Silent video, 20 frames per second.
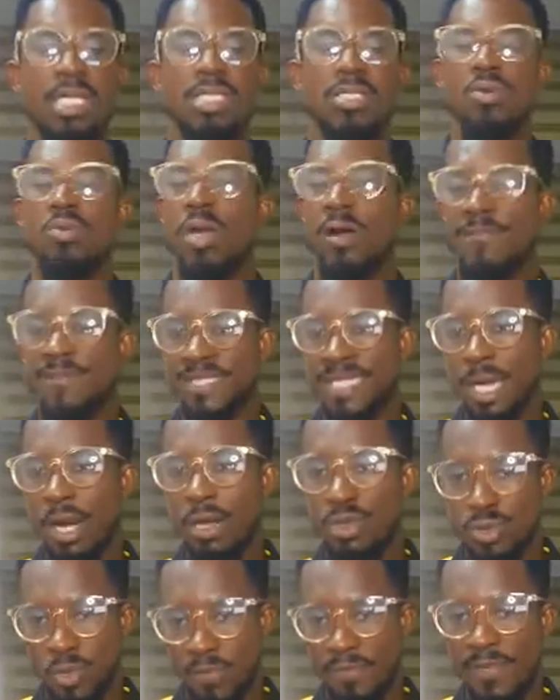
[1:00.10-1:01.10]
So we have seen a
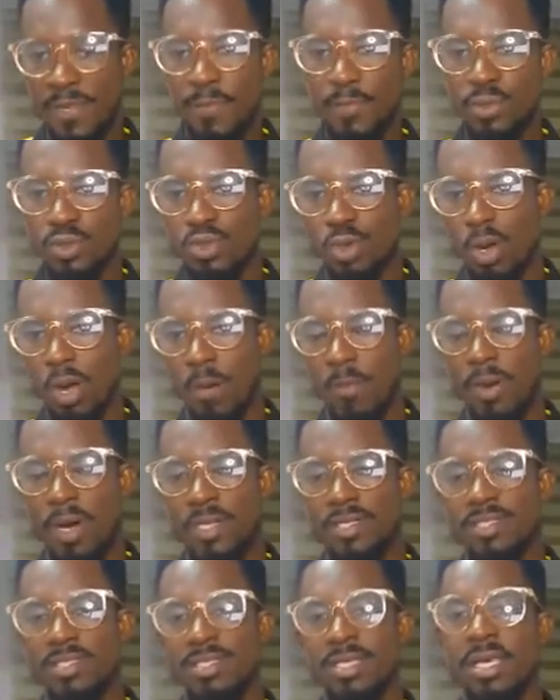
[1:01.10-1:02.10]
lot of people talk
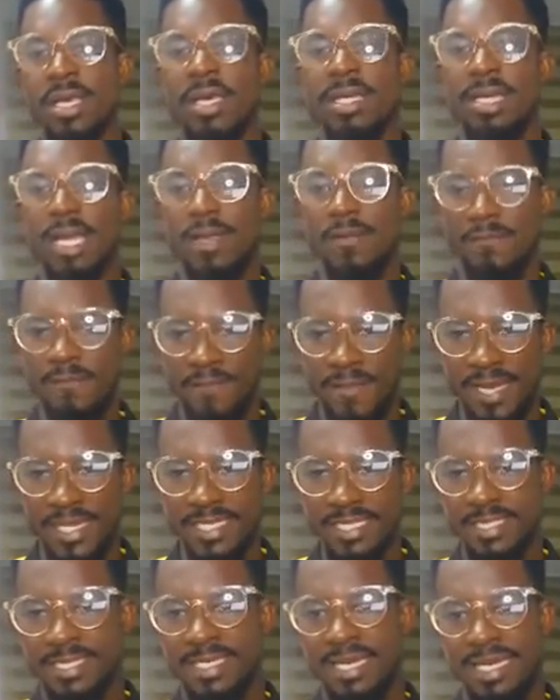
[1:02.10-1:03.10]
about the
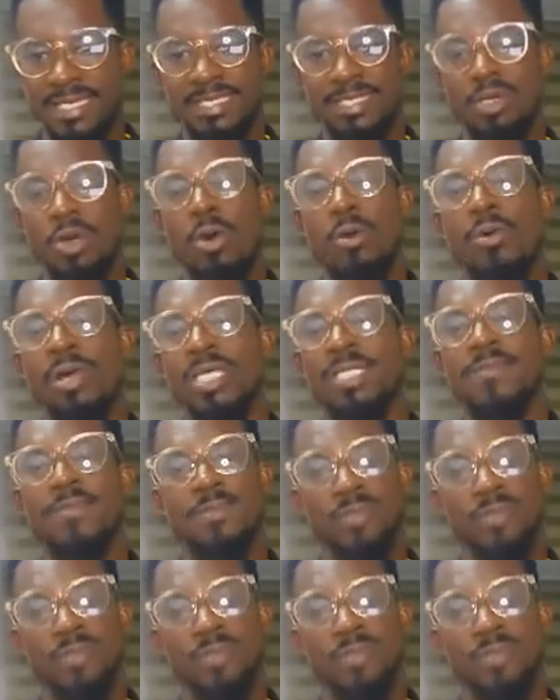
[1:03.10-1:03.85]
effects that the unrest